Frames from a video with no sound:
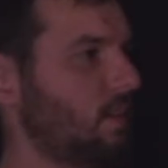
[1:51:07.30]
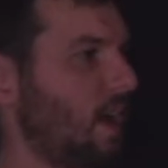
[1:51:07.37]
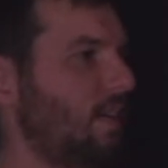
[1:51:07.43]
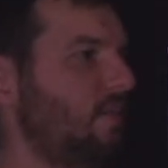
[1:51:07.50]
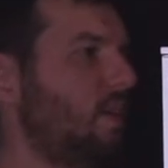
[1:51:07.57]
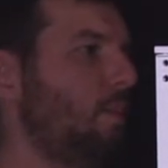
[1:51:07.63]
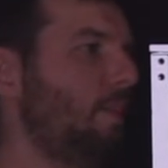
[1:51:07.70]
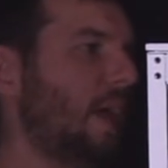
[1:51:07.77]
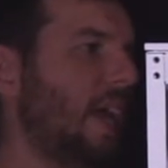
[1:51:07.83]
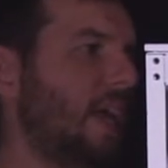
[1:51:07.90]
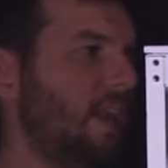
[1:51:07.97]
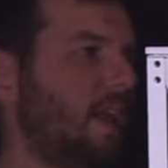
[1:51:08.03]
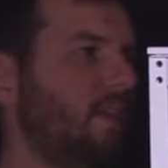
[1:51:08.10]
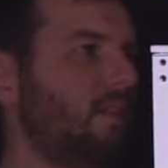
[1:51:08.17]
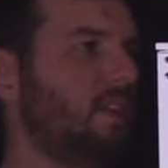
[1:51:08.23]
felt
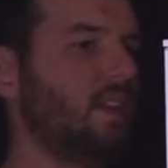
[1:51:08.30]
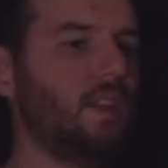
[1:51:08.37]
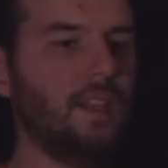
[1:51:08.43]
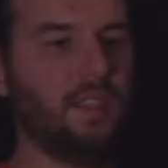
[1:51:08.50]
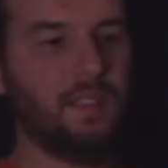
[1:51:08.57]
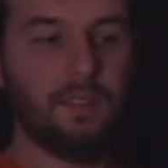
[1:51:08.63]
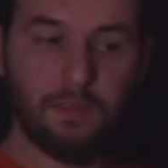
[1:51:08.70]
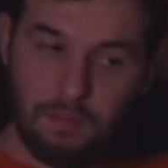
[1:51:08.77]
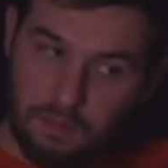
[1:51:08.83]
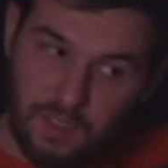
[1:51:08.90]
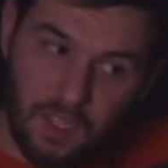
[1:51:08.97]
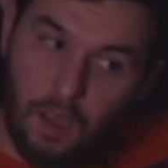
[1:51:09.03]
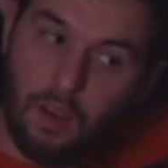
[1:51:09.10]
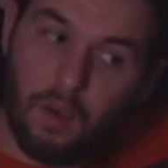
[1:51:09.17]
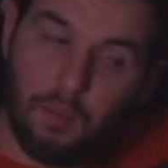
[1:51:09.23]
bad having to like
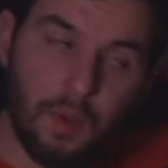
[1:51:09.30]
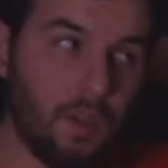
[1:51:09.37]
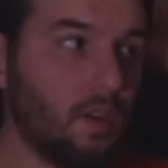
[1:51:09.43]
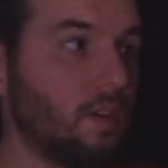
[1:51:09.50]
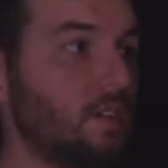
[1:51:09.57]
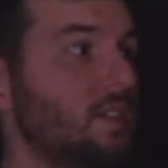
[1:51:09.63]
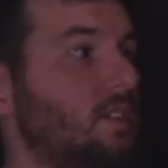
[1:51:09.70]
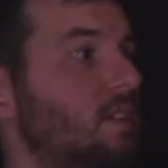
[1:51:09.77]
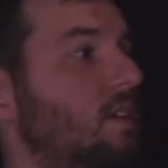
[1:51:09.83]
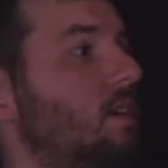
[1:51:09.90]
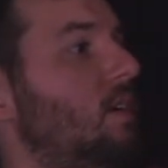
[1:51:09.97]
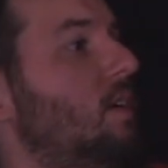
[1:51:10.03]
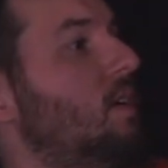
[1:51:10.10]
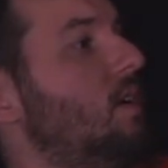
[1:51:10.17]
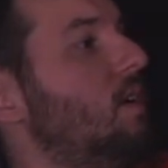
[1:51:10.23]
sell computers
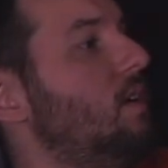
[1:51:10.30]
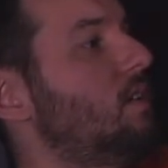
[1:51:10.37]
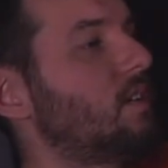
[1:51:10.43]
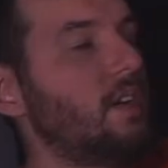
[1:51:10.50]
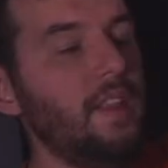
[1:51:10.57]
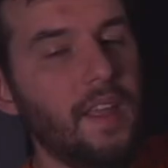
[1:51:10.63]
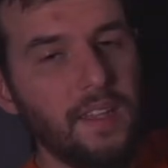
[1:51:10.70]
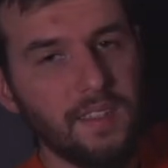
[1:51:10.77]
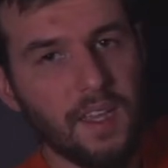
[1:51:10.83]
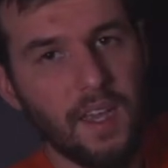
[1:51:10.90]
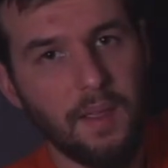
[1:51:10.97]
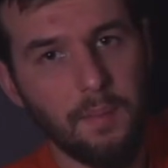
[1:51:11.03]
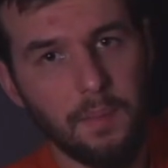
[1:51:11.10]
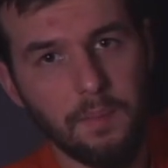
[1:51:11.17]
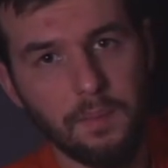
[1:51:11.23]
during that
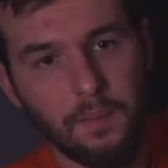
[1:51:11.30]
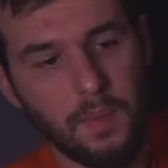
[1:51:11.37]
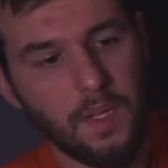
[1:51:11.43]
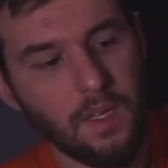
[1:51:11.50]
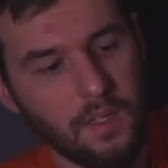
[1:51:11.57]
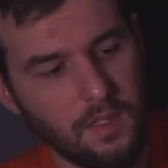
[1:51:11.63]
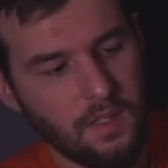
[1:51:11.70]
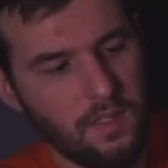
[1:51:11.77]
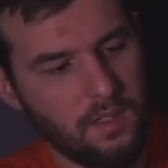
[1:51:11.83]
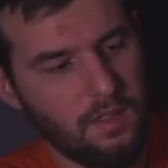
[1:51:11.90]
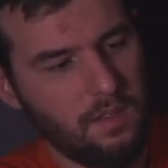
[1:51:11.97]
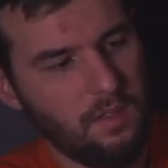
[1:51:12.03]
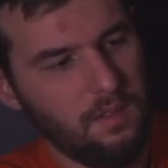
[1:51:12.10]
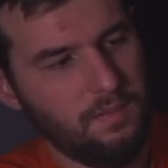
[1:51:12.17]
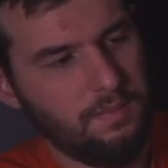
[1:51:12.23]
time because
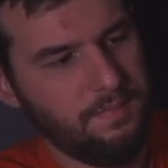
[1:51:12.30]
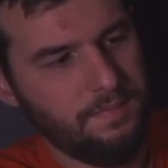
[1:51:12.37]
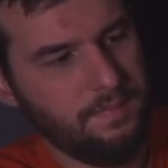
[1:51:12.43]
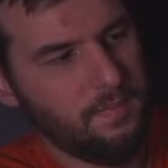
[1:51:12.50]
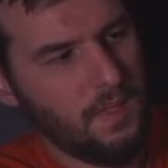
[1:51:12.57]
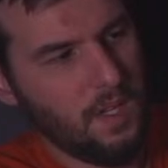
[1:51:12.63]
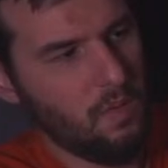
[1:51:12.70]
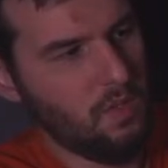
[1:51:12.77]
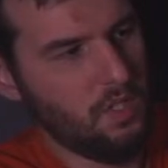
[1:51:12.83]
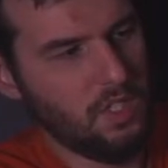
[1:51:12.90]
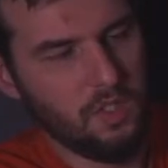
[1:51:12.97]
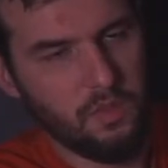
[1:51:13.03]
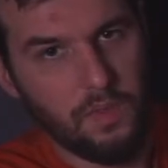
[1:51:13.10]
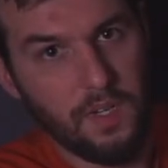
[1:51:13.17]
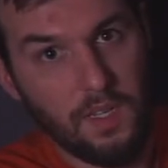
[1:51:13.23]
it was
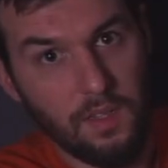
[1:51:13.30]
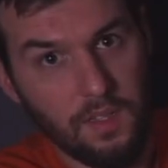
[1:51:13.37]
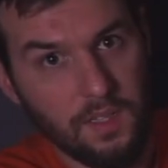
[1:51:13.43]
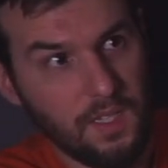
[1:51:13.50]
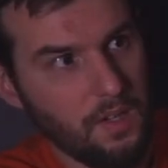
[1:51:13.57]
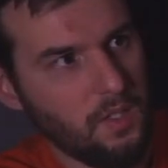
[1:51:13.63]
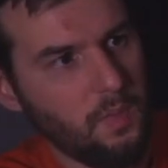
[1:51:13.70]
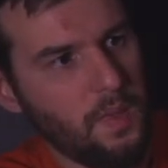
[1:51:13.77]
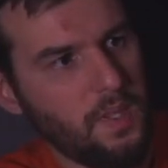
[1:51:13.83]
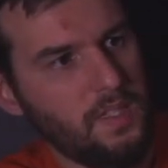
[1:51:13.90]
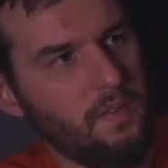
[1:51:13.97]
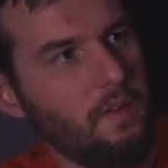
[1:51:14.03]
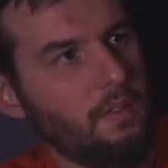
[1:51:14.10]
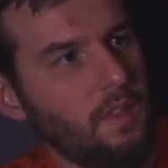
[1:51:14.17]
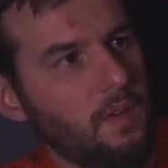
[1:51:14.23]
just ridiculous how expensive
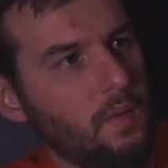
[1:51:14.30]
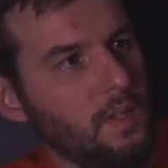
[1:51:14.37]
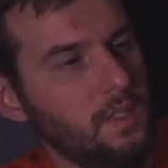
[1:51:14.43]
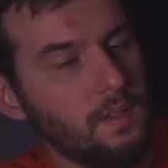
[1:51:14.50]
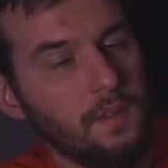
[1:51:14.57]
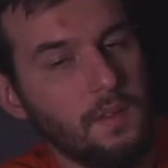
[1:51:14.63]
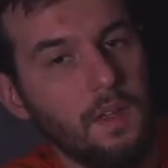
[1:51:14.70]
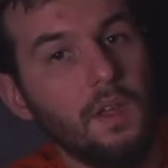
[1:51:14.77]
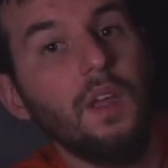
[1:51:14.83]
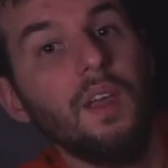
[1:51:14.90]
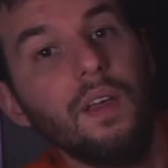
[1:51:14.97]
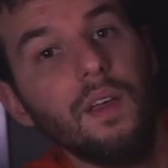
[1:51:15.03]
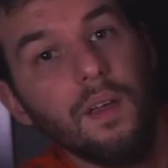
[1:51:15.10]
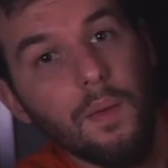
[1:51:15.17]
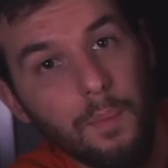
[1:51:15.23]
everything was.
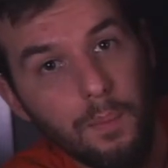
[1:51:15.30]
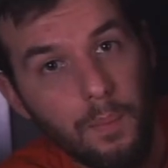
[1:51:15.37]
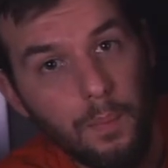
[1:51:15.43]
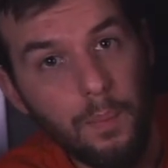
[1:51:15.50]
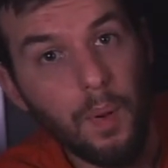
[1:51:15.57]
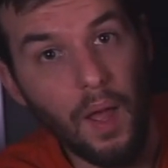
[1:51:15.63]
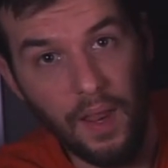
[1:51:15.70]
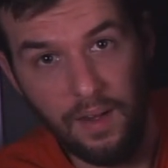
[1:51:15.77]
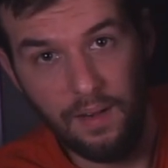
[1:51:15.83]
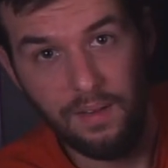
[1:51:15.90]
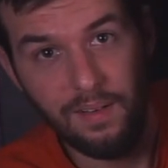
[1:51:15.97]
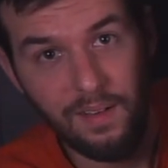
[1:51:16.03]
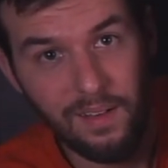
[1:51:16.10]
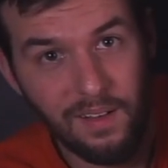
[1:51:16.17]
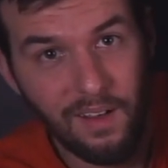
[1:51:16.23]
But
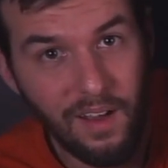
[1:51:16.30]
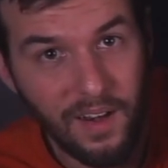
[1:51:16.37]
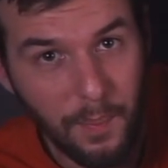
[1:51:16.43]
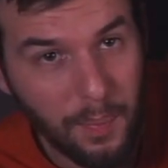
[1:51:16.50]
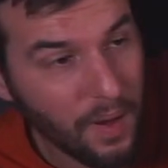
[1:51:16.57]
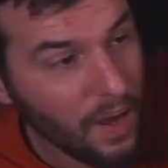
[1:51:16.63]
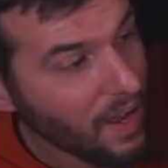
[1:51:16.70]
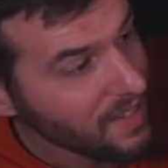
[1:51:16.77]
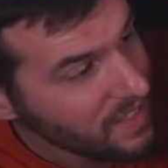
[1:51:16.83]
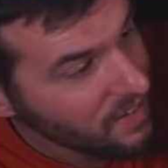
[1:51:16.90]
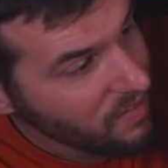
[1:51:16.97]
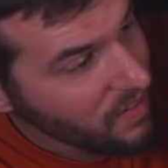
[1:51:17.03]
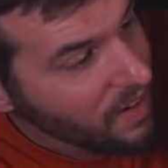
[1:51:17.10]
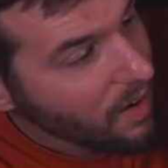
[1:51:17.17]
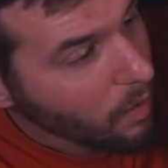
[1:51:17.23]
on a
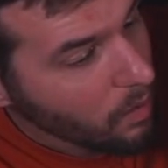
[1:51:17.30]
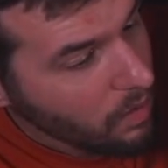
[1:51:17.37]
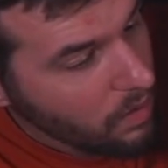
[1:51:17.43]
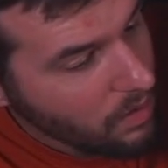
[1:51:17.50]
positive note,